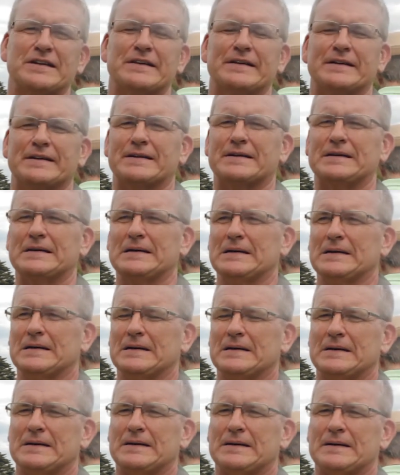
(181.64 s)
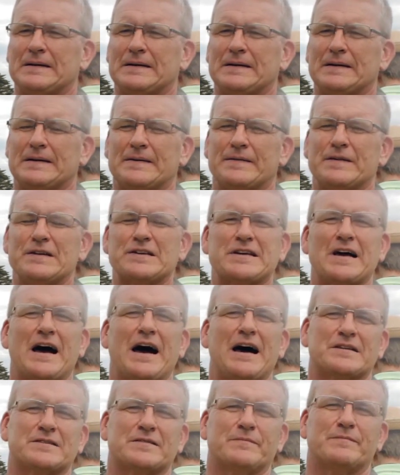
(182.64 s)
in that these
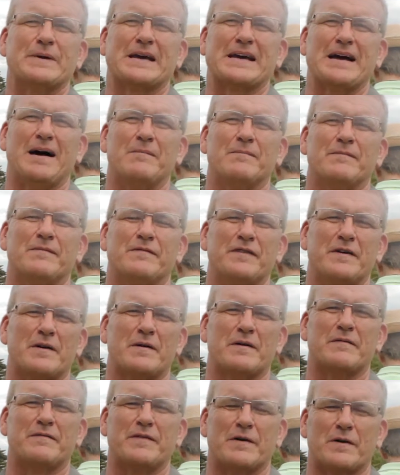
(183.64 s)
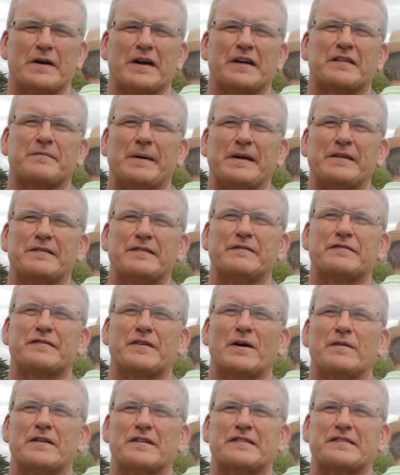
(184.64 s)
cars have become very, very expensive,
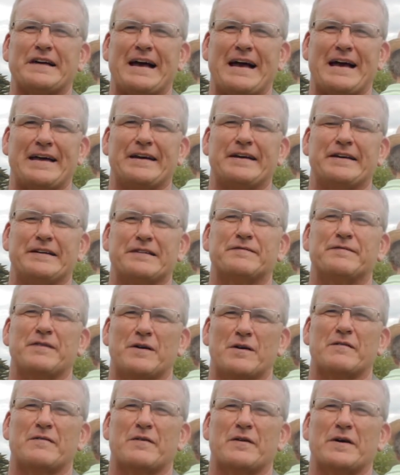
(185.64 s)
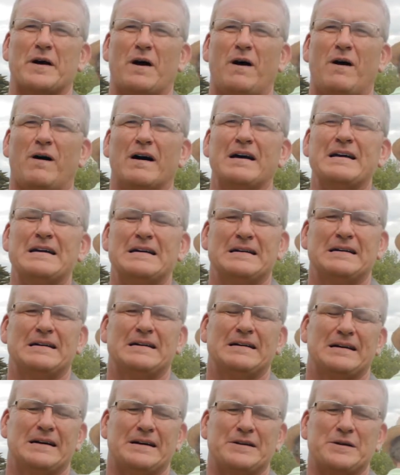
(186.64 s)
so the standard is very, very high,
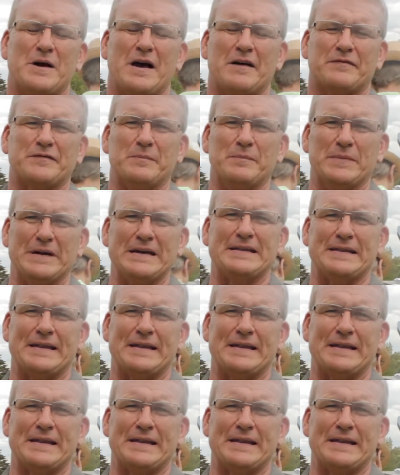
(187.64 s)
and you have to meet